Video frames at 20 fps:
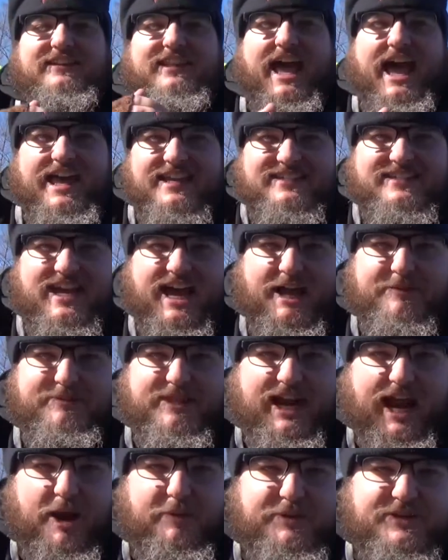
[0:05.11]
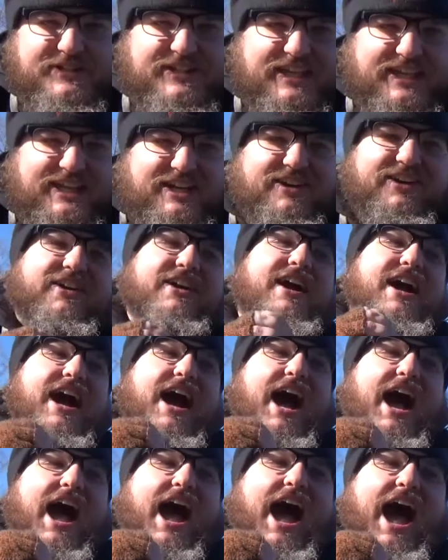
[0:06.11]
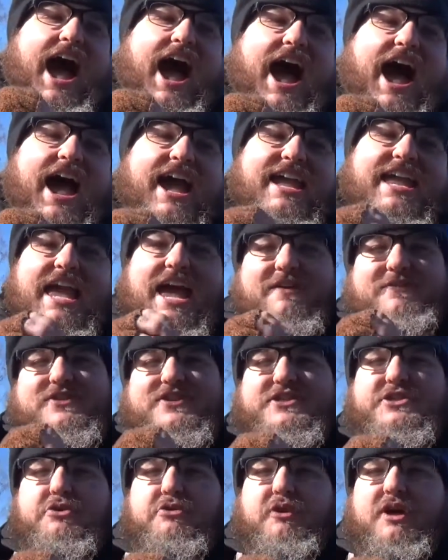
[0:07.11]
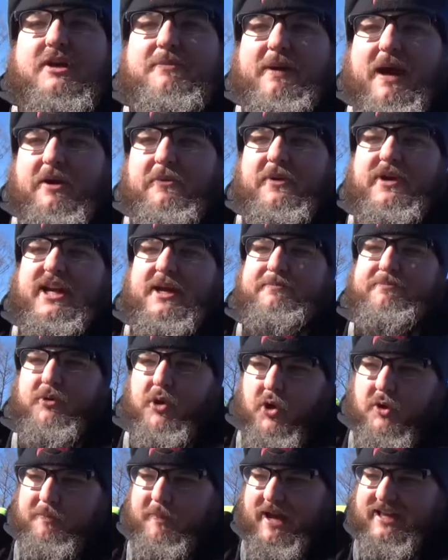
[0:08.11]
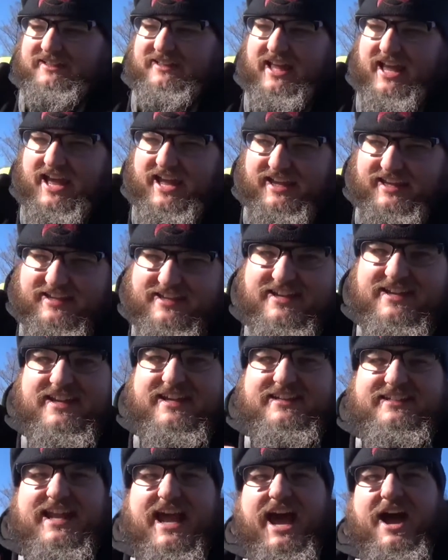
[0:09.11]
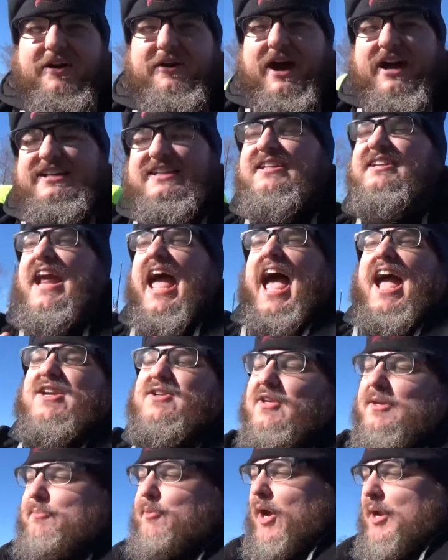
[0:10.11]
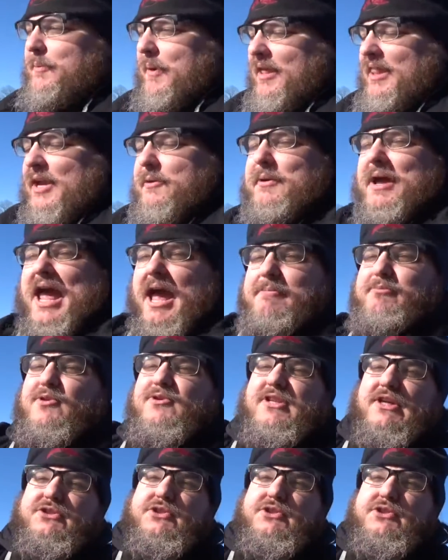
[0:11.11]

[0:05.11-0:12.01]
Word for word: the last time that I was here, I have a story about when I broke my leg. Now, I didn't actually break my leg. What happened was